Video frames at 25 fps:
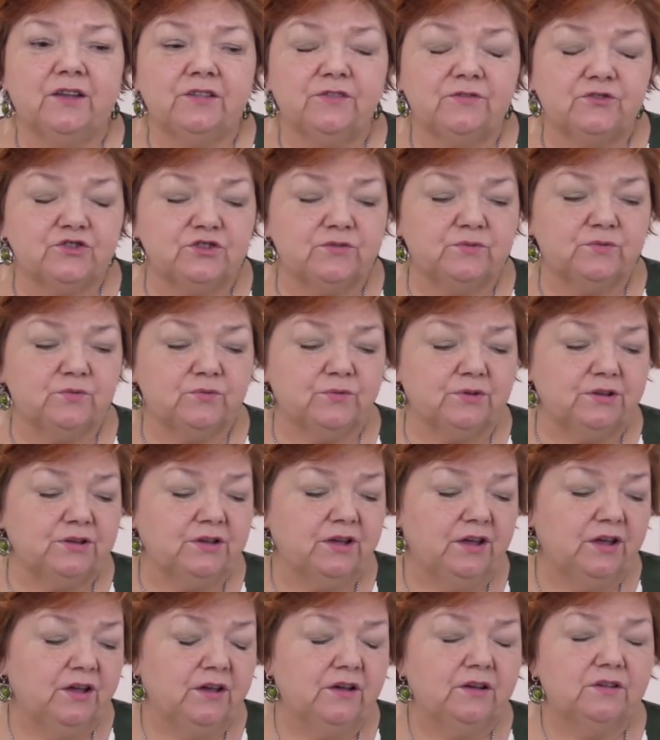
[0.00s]
The same
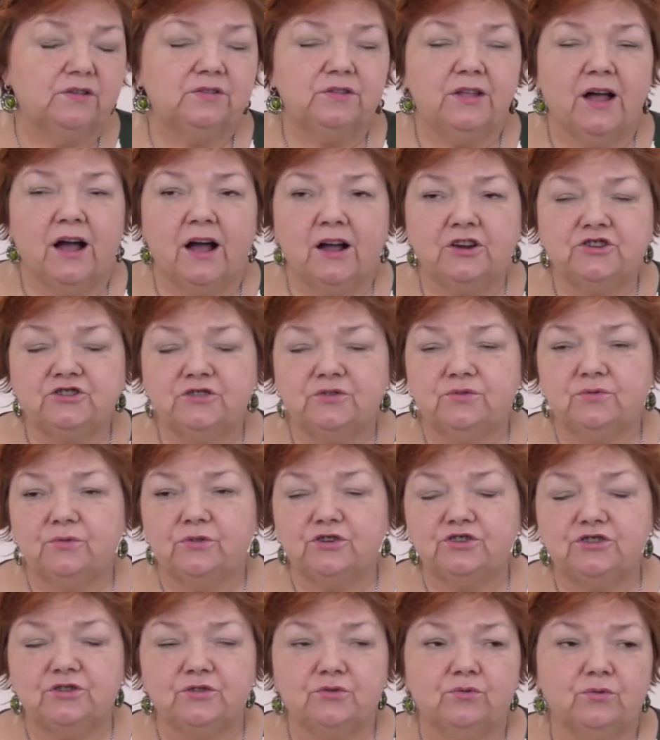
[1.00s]
technique.
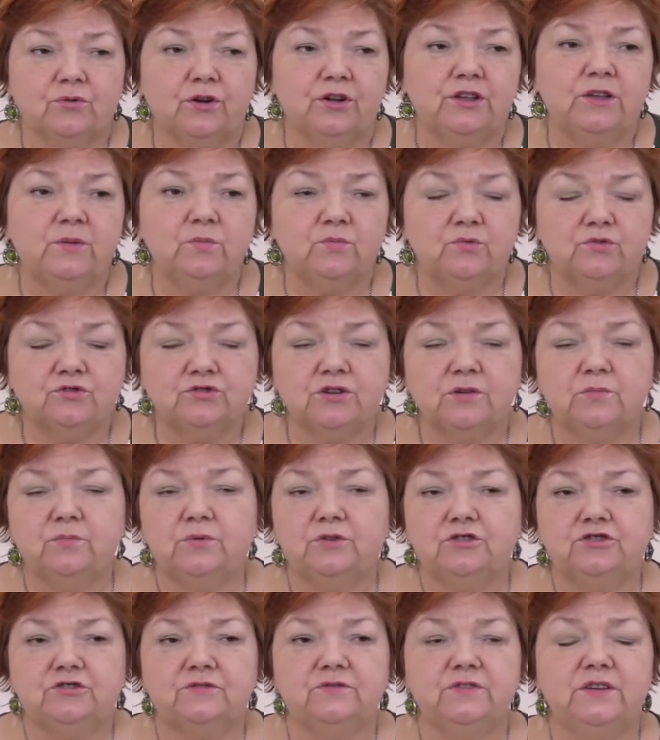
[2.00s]
Just
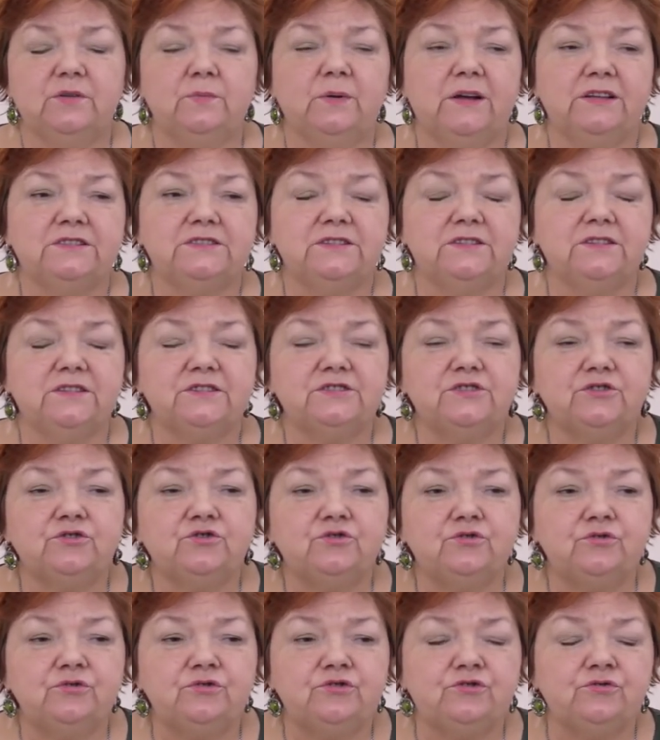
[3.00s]
be a bit more
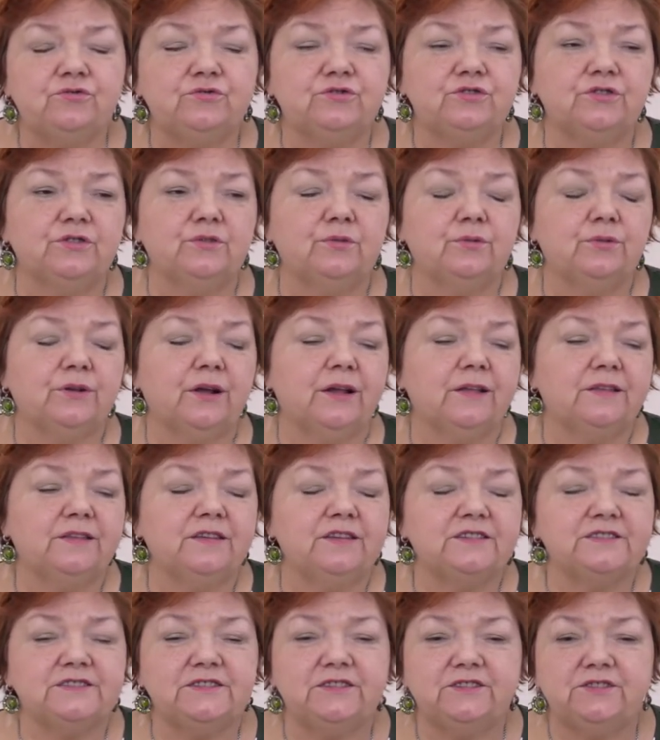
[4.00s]
careful and attentive.
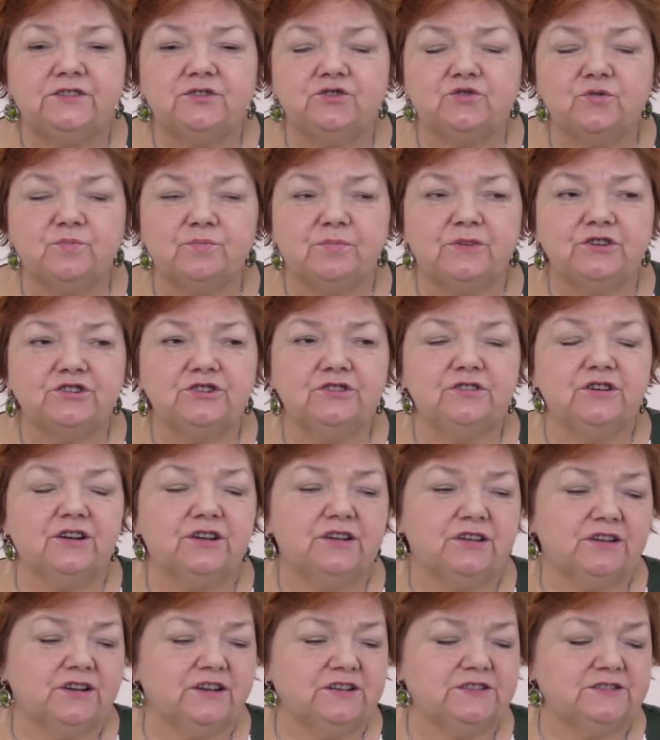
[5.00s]
You just need to
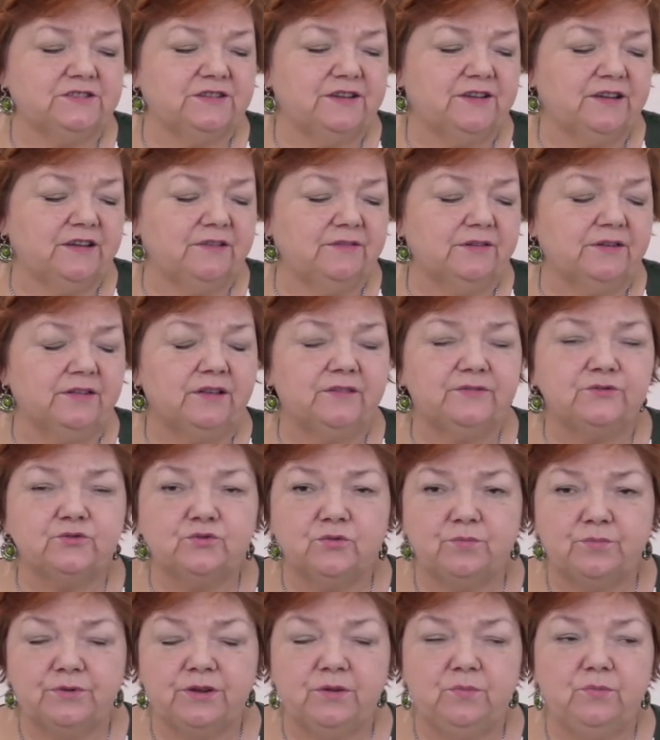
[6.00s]
tack and iron
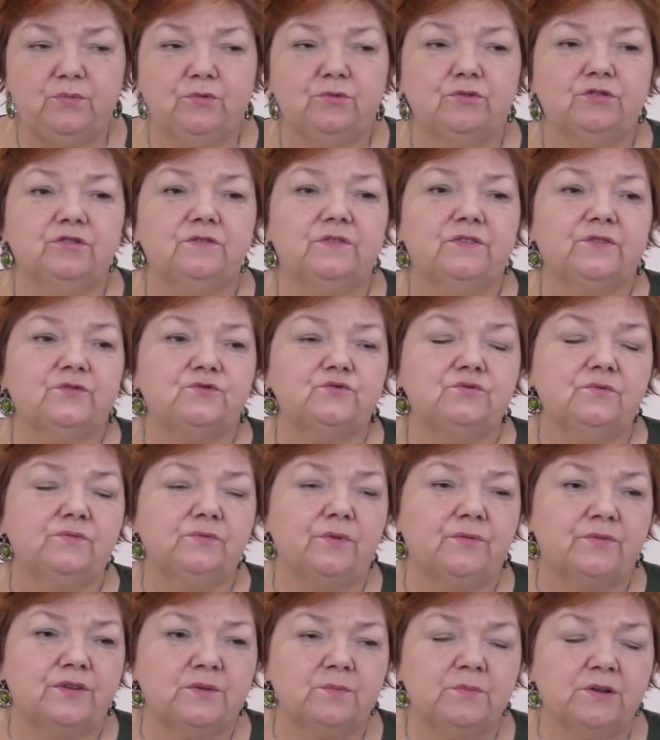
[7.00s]
everything on time
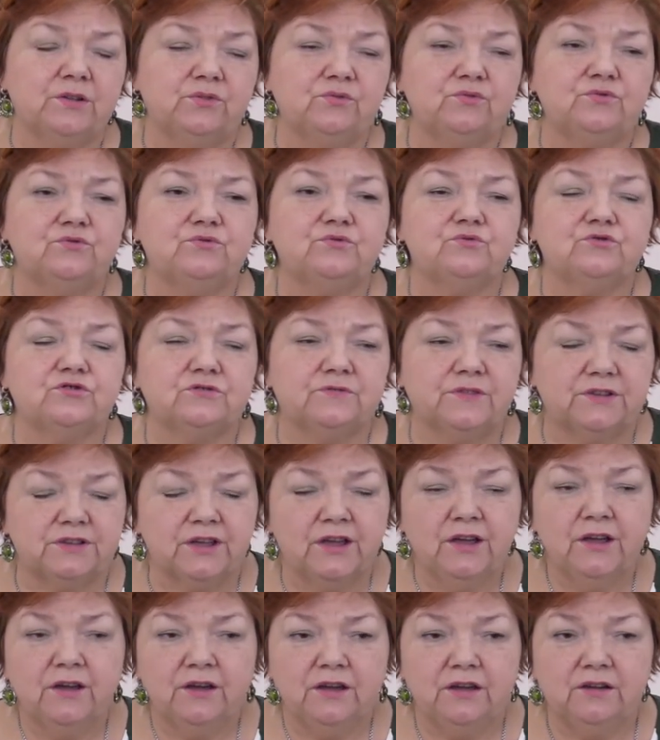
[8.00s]
and everything will be
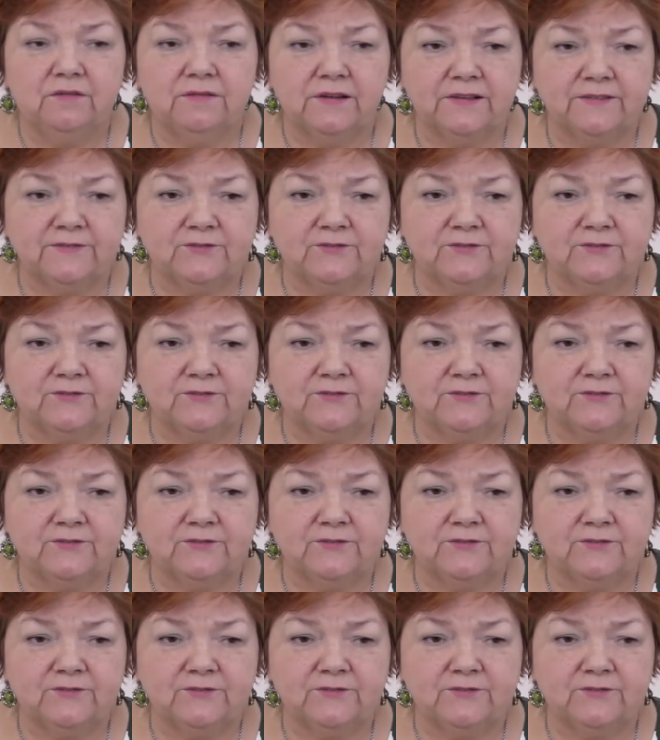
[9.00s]
okay.